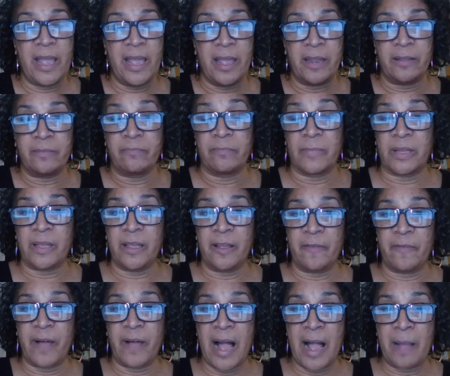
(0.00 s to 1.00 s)
And
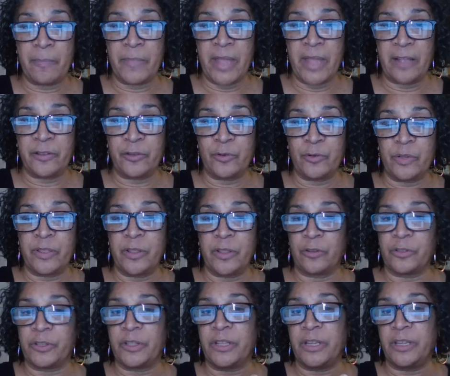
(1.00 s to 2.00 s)
if I'm not doing
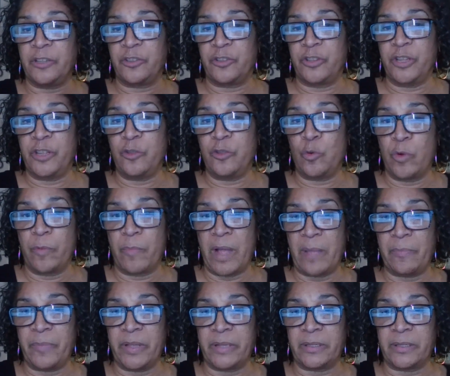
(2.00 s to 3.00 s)
those things, neither will
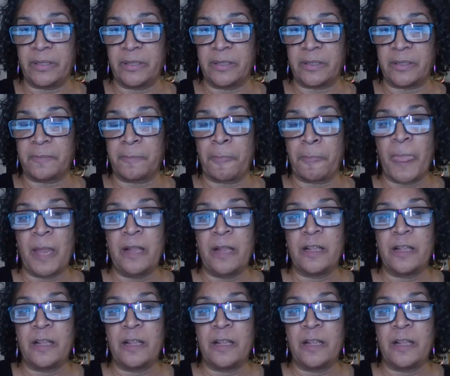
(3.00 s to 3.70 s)
my business.